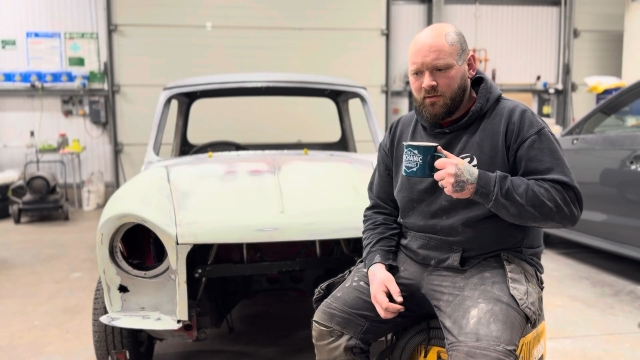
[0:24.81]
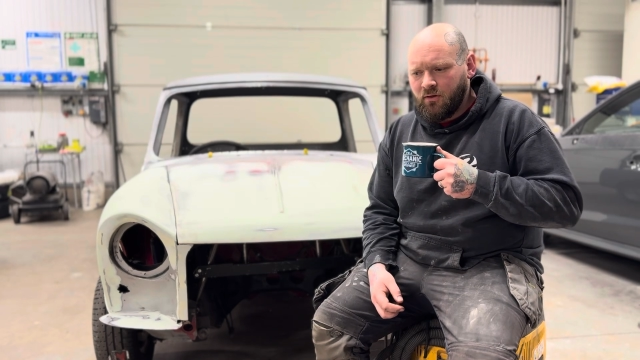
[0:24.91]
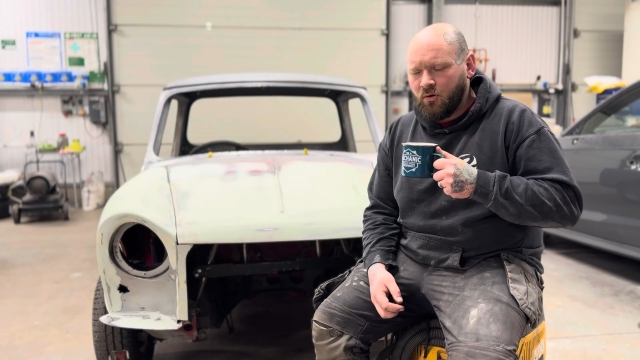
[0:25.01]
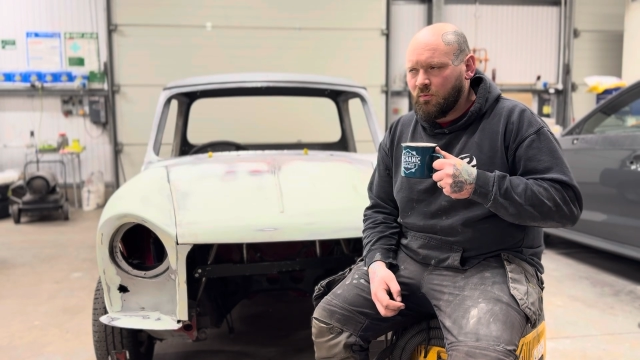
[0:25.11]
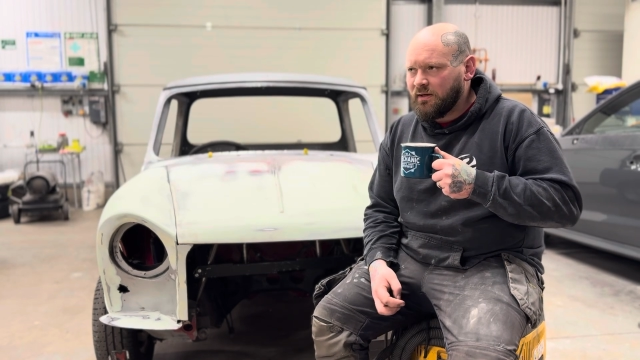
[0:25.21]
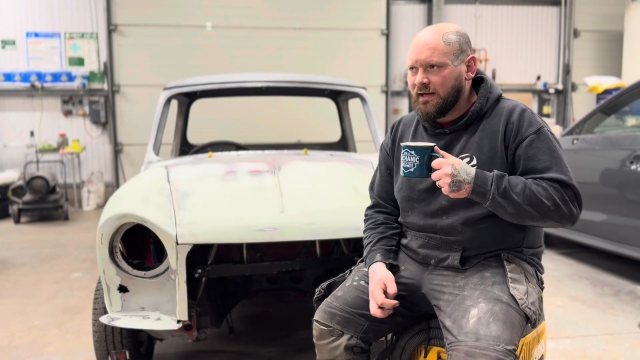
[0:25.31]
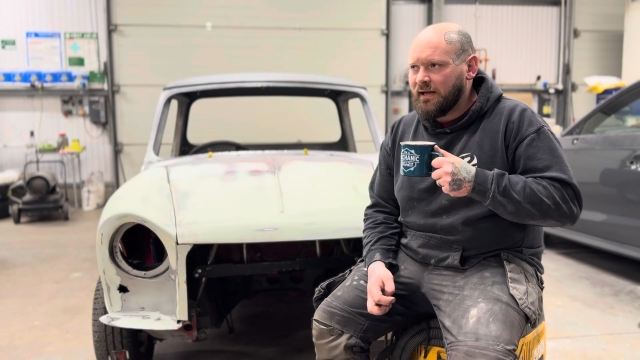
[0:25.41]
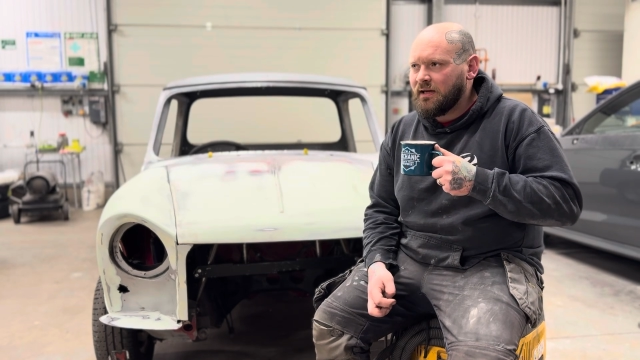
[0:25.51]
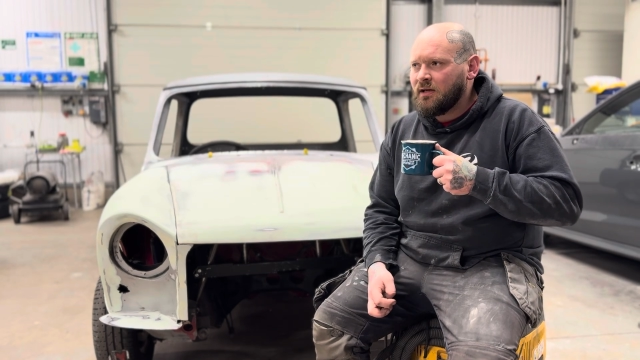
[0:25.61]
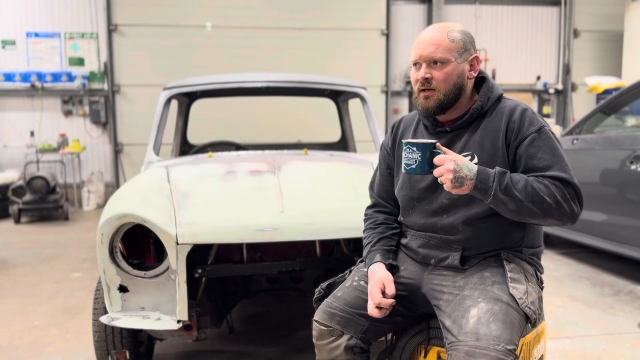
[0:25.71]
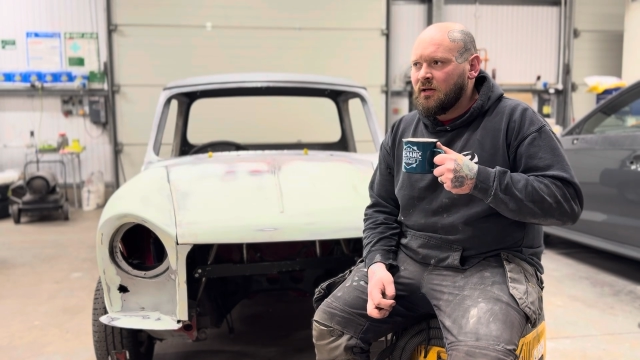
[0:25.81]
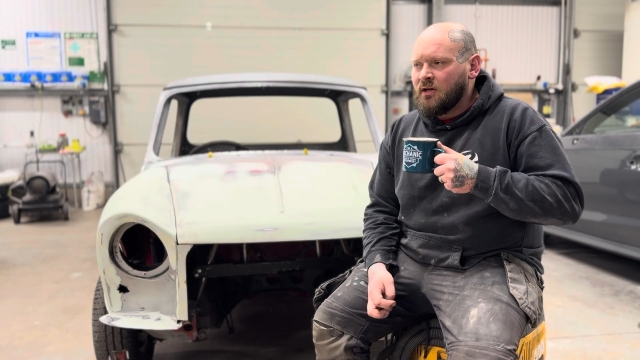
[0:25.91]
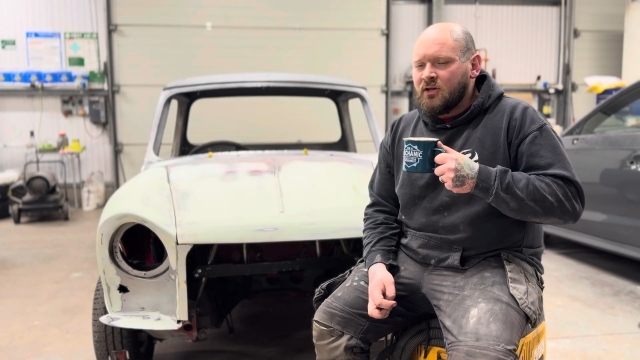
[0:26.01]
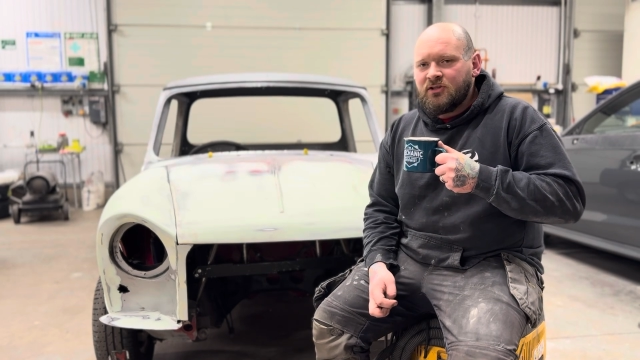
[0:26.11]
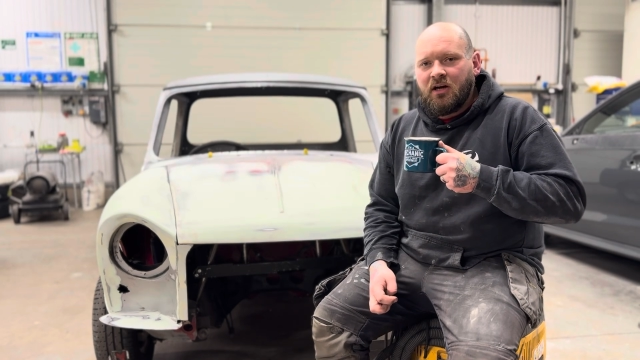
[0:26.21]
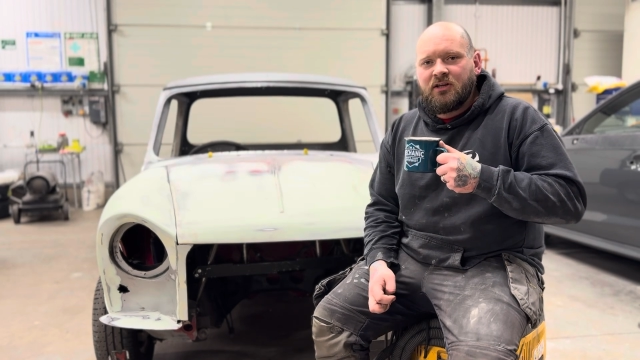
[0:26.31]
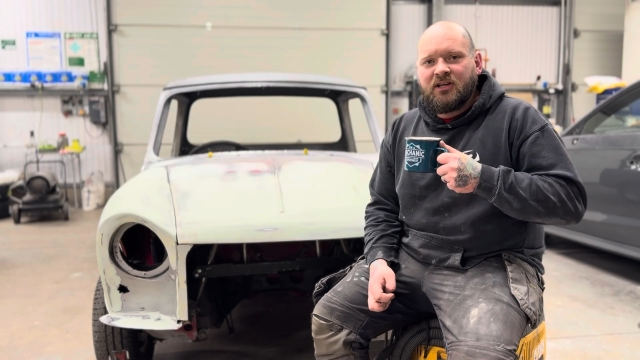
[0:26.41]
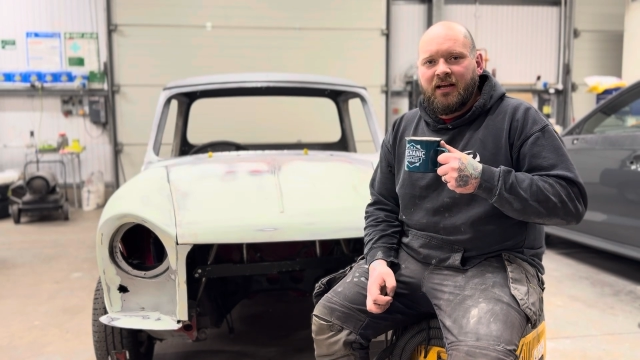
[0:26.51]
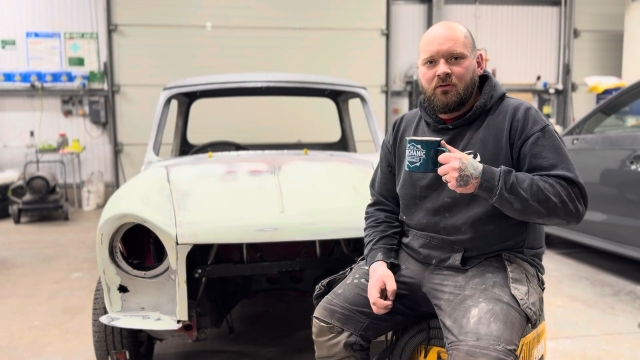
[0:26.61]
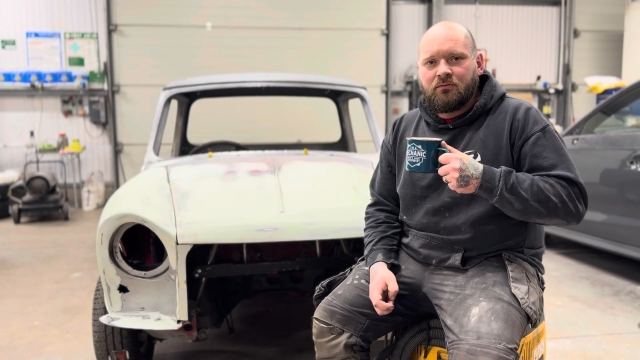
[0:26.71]
Thought we'd start a
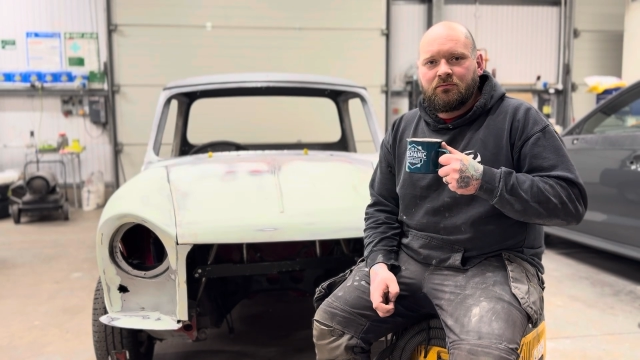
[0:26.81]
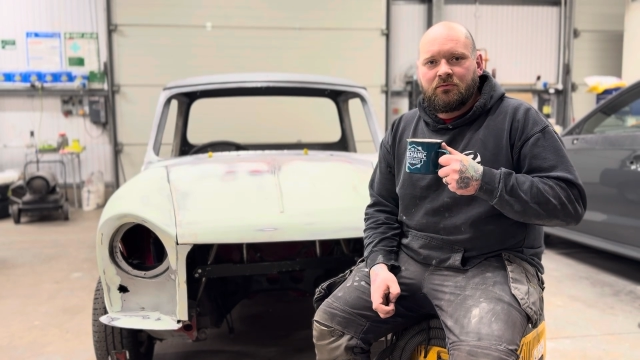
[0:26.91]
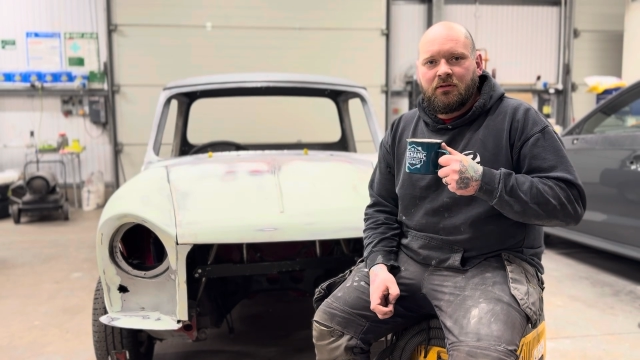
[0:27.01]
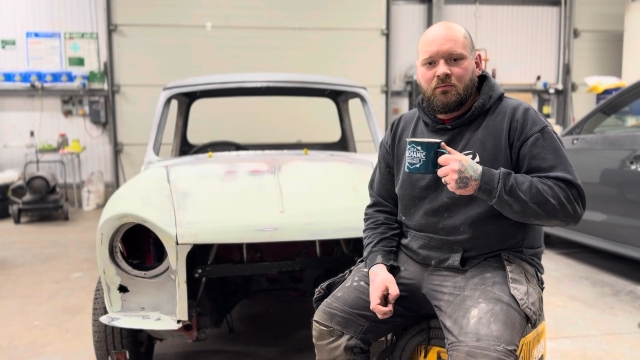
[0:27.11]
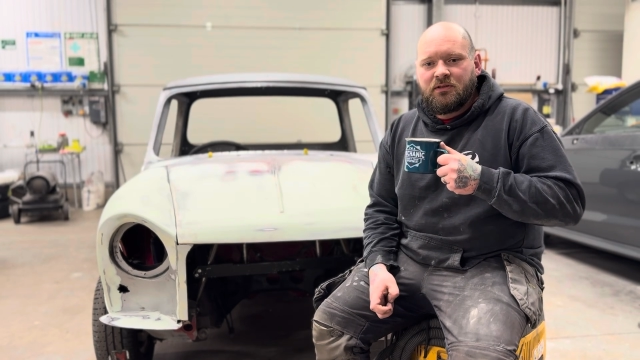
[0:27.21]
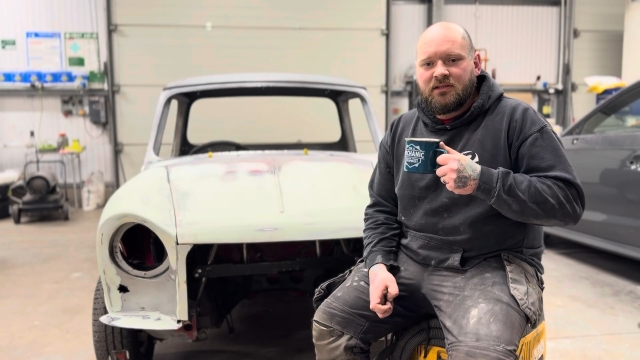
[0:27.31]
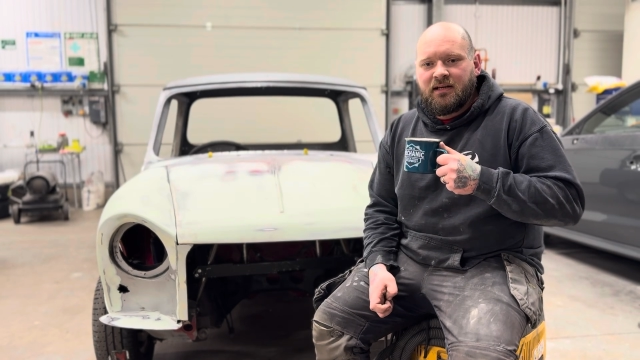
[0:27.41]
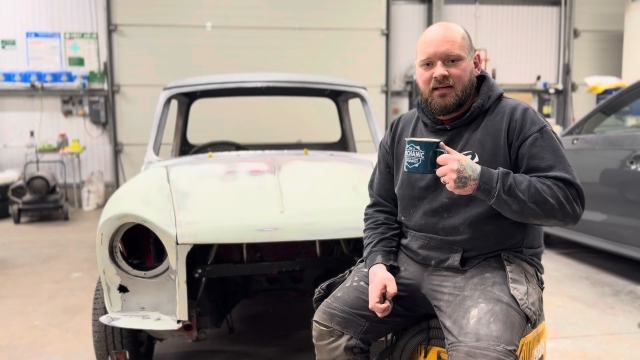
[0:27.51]
channel that was